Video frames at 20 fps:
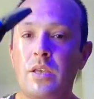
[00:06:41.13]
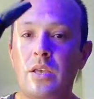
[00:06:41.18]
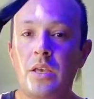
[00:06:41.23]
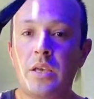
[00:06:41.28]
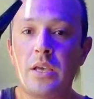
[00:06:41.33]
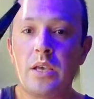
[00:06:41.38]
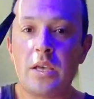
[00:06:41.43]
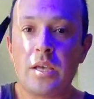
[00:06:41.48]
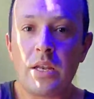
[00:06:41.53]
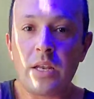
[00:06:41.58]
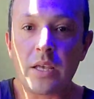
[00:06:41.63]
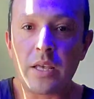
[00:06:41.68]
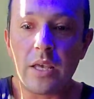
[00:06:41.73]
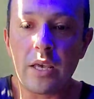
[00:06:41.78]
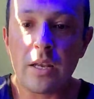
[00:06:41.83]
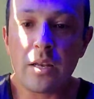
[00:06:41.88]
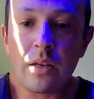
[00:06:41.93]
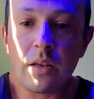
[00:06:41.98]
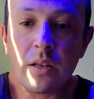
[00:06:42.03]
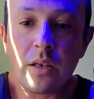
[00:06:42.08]
And
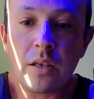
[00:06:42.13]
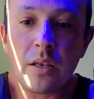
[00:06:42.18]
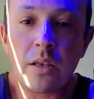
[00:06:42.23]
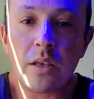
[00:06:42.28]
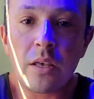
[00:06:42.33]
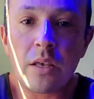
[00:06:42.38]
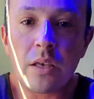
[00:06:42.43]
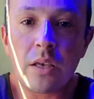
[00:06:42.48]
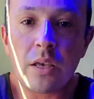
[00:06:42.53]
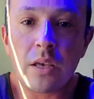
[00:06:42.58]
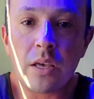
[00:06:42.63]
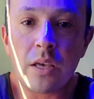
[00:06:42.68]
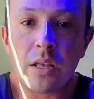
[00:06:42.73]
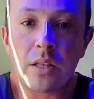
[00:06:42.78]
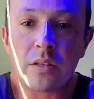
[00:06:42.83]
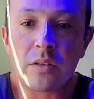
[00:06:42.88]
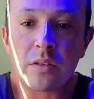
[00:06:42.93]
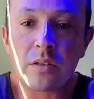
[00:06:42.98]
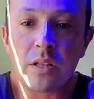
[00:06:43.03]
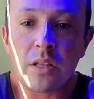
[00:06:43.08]
again,
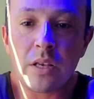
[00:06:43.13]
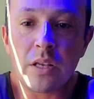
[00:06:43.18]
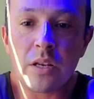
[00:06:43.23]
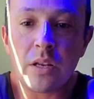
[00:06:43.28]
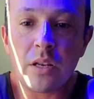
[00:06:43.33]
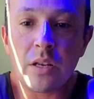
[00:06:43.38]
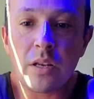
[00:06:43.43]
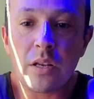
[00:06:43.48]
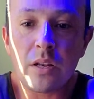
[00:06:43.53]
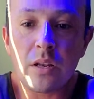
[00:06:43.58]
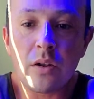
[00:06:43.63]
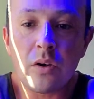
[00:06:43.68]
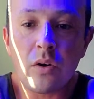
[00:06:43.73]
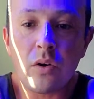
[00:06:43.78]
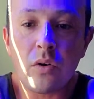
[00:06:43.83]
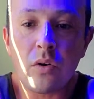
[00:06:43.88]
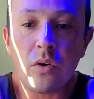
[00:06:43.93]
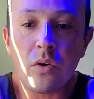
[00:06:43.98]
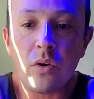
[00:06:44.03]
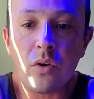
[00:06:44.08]
it's lit
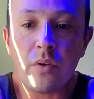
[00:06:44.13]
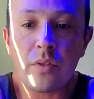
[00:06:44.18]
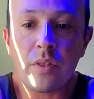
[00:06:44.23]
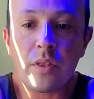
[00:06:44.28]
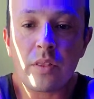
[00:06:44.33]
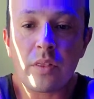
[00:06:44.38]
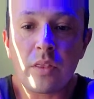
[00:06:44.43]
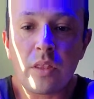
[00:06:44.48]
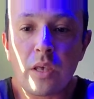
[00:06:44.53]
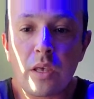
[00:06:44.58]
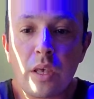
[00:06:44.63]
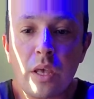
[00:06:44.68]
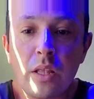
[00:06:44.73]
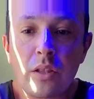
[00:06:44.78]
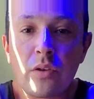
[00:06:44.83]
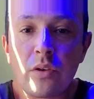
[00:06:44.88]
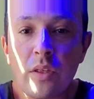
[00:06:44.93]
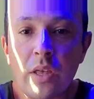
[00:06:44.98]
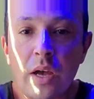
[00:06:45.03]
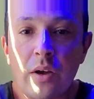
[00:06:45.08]
all the thing
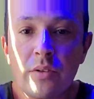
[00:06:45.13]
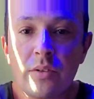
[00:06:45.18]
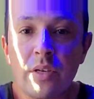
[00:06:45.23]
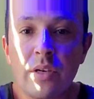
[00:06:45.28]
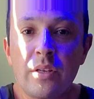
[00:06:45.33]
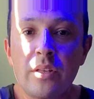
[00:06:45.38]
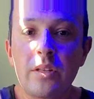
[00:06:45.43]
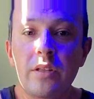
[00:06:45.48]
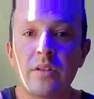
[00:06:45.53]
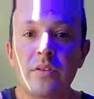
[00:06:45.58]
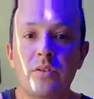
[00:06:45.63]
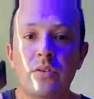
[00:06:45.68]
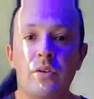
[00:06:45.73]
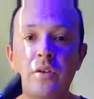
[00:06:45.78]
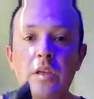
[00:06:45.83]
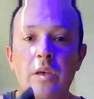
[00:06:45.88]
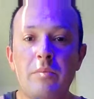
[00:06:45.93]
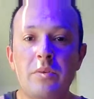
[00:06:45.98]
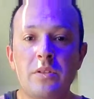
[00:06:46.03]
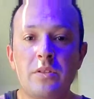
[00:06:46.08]
to the outside, so
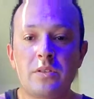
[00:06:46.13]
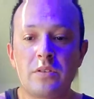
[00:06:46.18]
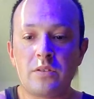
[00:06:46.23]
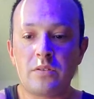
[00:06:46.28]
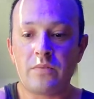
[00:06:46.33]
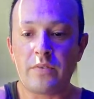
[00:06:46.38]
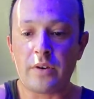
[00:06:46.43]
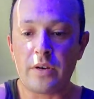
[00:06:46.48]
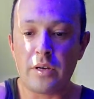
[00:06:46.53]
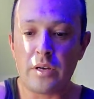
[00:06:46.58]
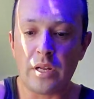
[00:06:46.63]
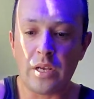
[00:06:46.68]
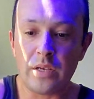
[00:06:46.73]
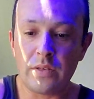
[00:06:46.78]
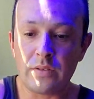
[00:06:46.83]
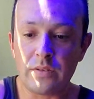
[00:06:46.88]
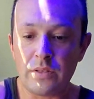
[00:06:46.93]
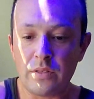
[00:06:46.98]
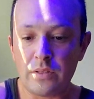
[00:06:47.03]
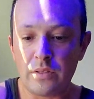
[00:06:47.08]
that means it's very
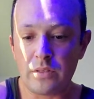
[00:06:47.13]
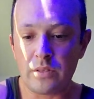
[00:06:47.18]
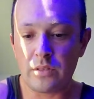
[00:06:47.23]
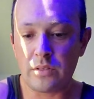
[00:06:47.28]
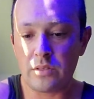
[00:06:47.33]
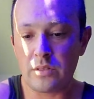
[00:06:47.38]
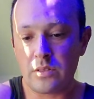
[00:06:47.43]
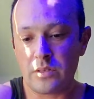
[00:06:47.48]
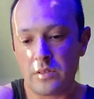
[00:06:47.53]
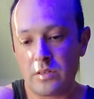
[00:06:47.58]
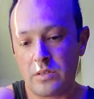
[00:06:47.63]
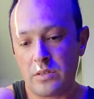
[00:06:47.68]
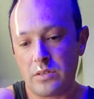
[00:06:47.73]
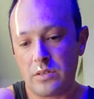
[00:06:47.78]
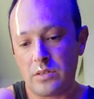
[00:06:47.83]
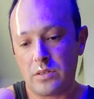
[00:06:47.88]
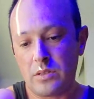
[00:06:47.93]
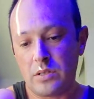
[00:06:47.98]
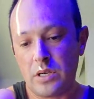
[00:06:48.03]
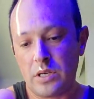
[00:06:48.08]
nice and
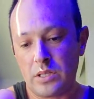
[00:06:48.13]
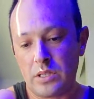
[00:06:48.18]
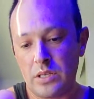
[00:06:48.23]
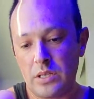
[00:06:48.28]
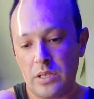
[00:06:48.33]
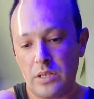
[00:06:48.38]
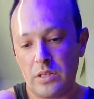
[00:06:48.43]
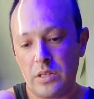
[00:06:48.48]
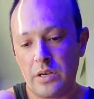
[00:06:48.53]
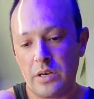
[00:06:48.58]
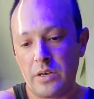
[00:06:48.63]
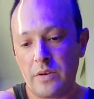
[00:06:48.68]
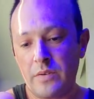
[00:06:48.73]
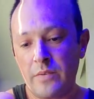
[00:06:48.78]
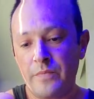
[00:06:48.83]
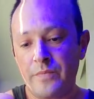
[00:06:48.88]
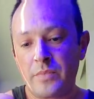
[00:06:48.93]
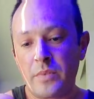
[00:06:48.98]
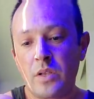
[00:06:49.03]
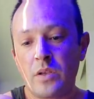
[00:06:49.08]
tucked in there.
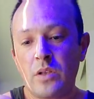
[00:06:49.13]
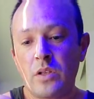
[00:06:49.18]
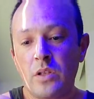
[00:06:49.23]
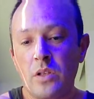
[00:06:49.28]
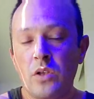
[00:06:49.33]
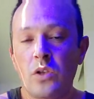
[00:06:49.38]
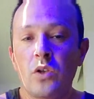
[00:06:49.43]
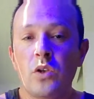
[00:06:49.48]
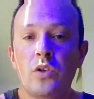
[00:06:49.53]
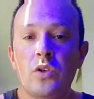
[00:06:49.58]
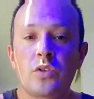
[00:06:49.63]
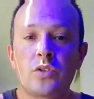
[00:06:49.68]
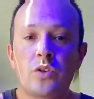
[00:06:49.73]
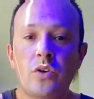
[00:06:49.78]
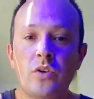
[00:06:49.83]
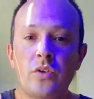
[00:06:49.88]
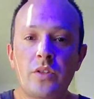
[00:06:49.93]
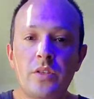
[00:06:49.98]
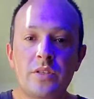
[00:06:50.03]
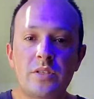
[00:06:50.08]

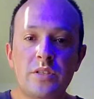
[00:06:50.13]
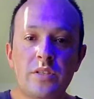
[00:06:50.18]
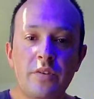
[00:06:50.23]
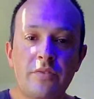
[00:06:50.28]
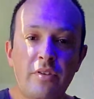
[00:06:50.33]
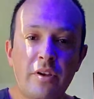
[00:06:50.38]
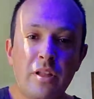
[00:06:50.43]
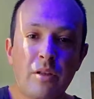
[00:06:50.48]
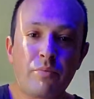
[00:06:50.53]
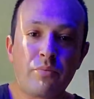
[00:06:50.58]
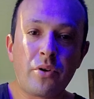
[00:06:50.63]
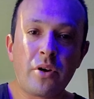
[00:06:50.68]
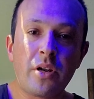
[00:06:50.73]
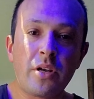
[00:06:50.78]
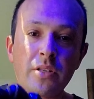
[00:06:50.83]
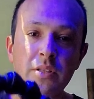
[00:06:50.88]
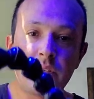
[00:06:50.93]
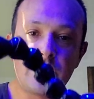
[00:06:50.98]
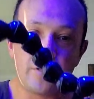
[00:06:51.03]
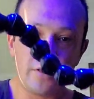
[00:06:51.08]
So this is the final
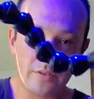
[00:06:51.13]
product.